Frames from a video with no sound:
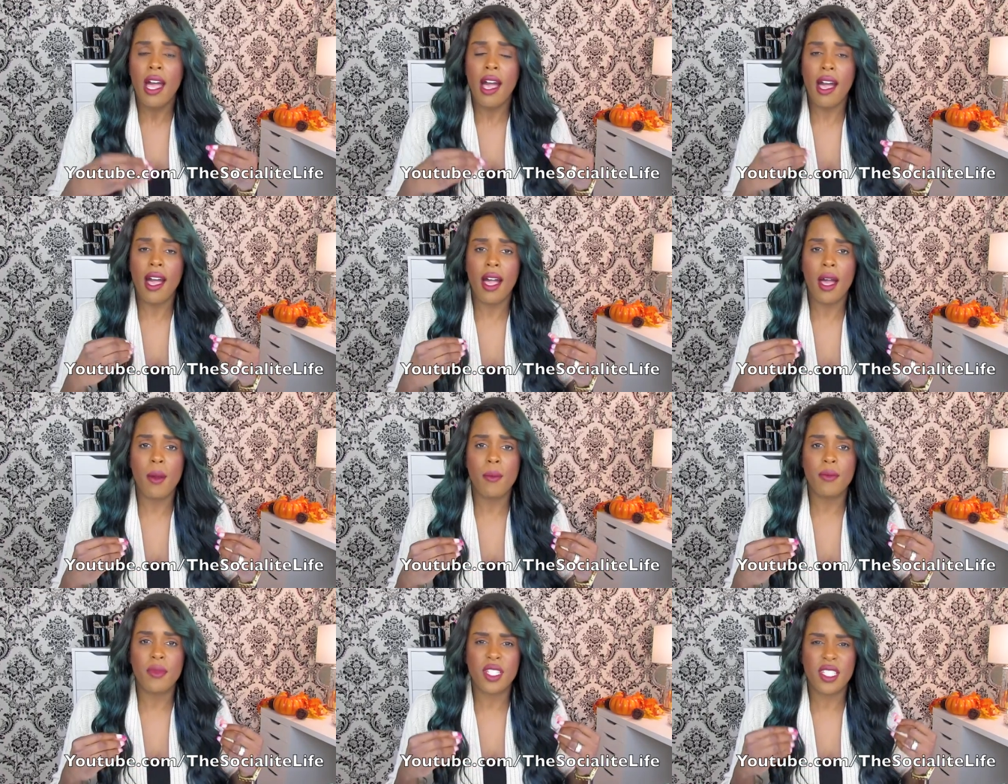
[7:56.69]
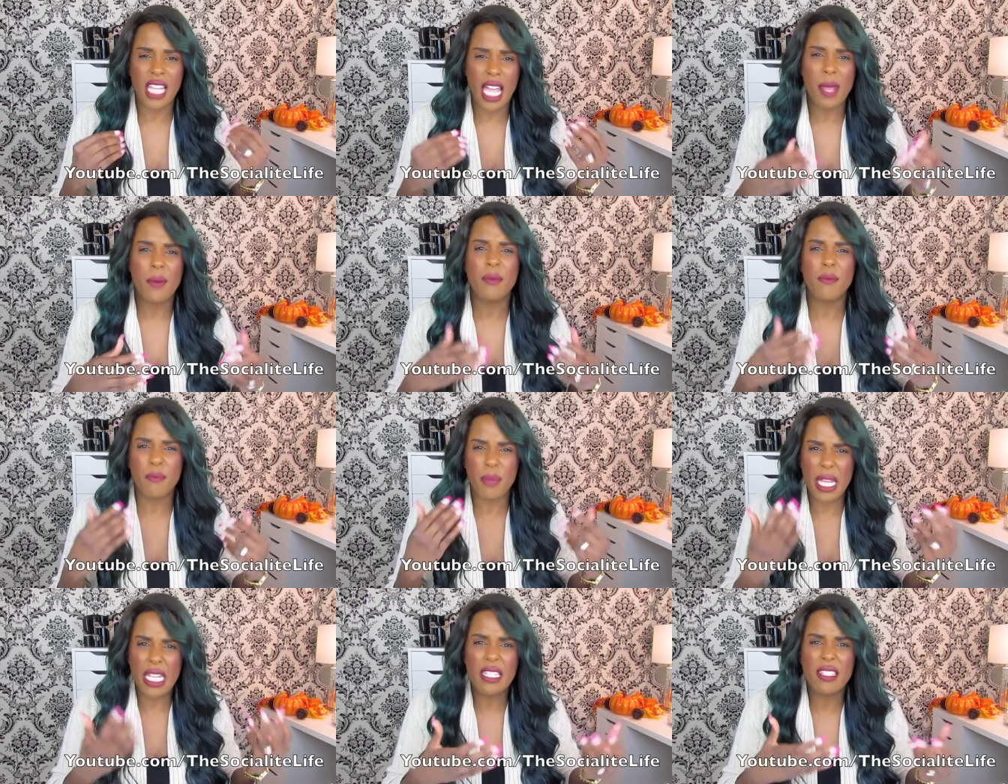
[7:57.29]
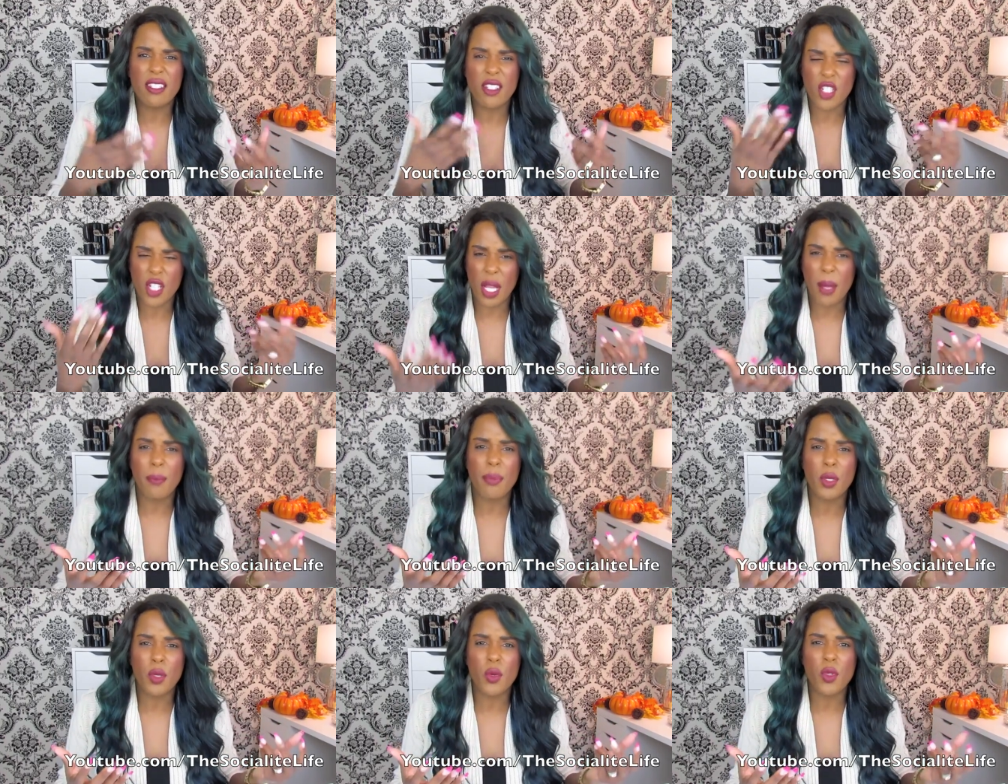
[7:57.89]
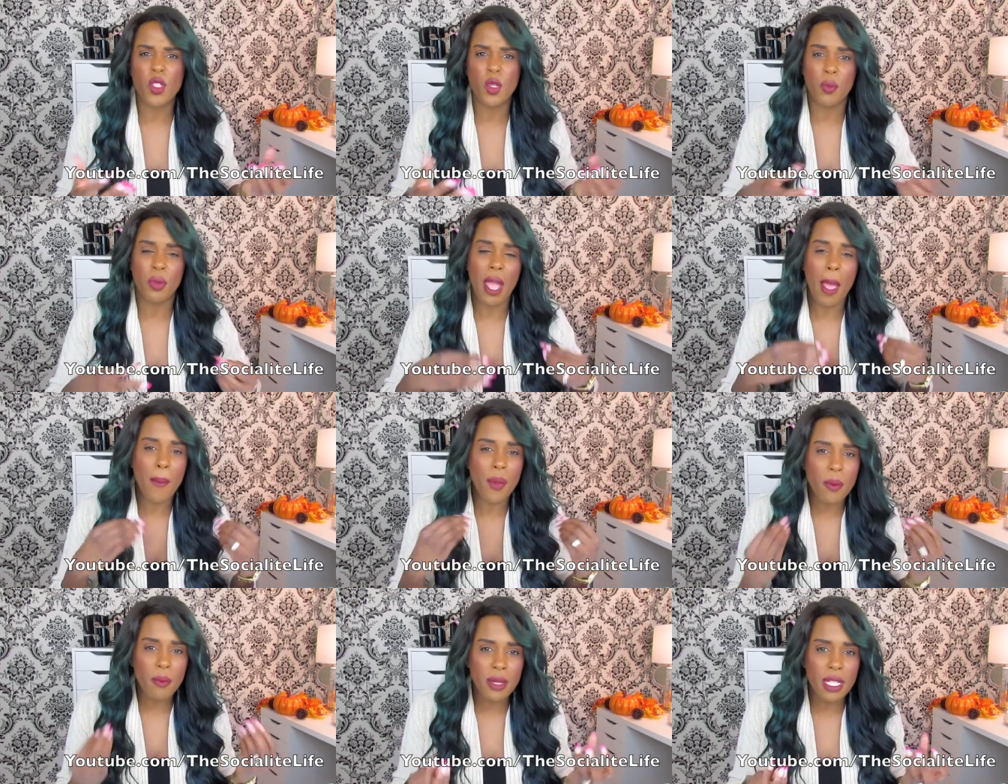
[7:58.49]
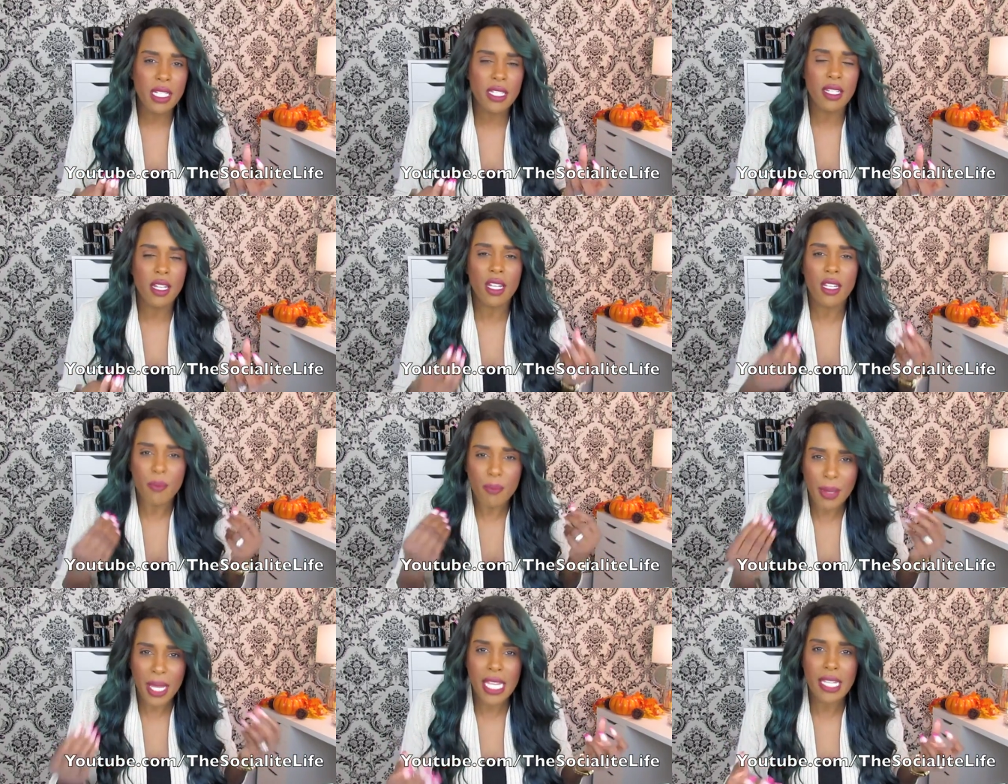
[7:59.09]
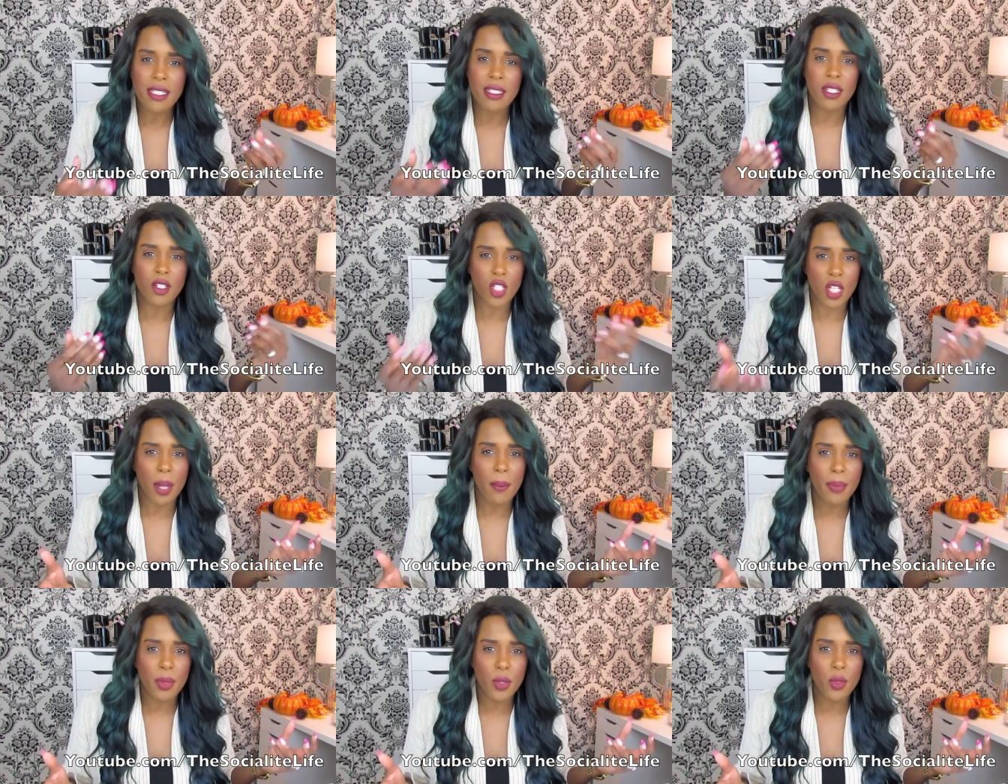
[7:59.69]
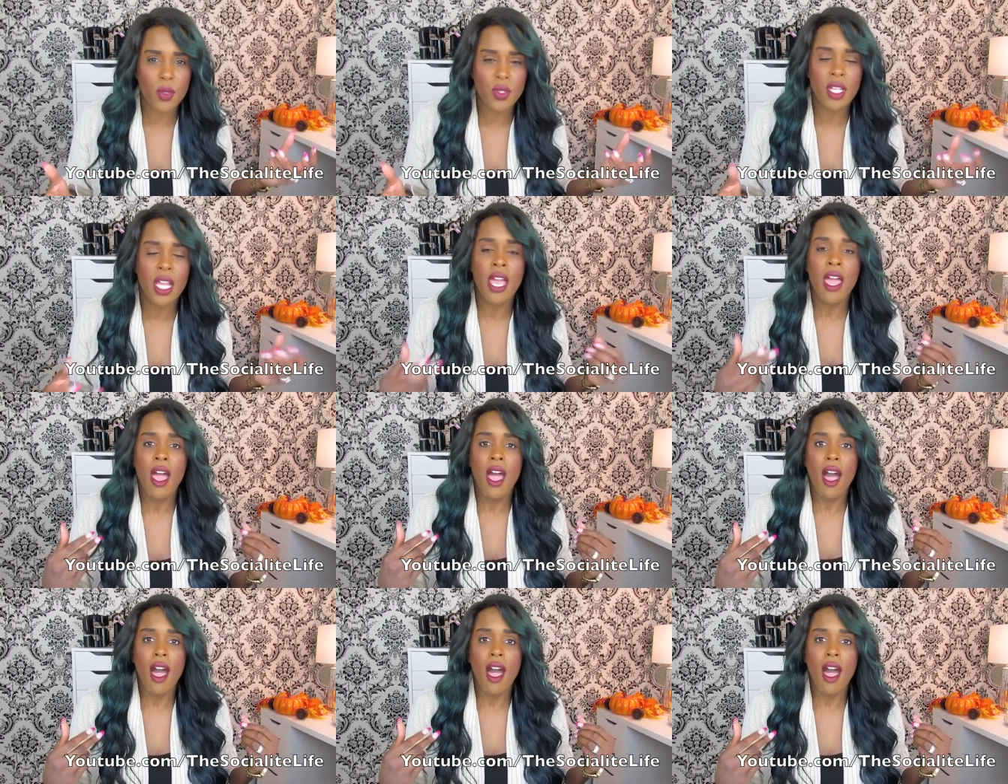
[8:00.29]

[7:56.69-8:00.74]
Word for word: um, type based shampoos or peppermint based shampoos.